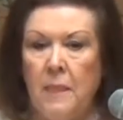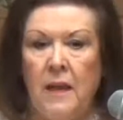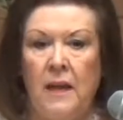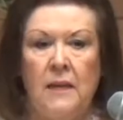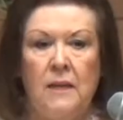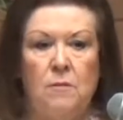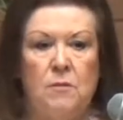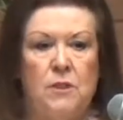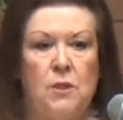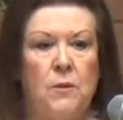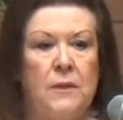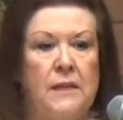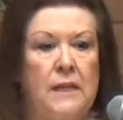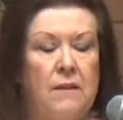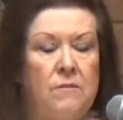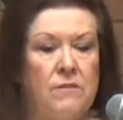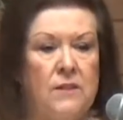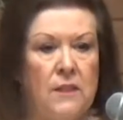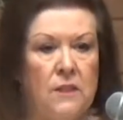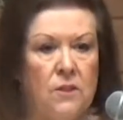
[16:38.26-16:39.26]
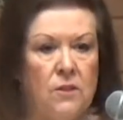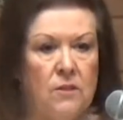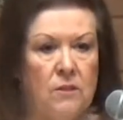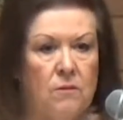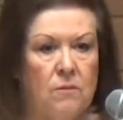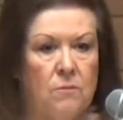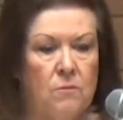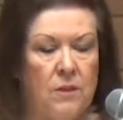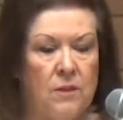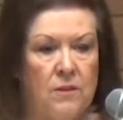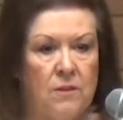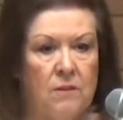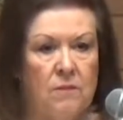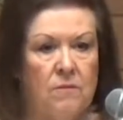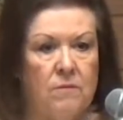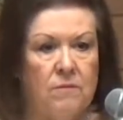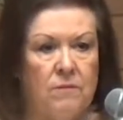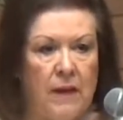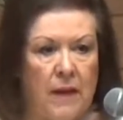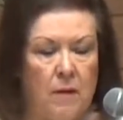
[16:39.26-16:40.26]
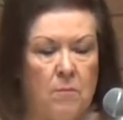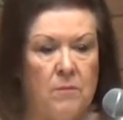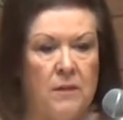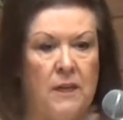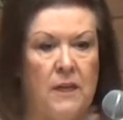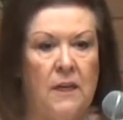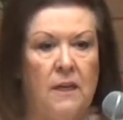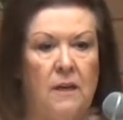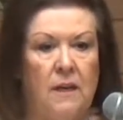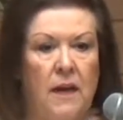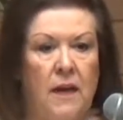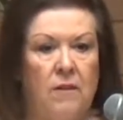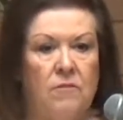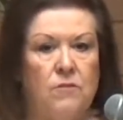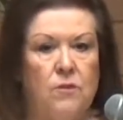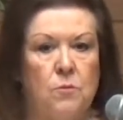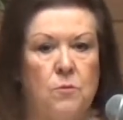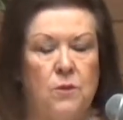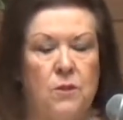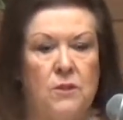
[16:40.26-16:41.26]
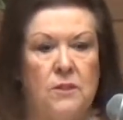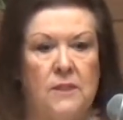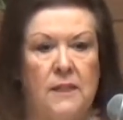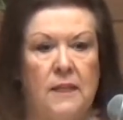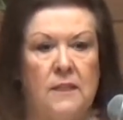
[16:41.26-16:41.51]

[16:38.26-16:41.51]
and he was going to have dinner with the family afterwards.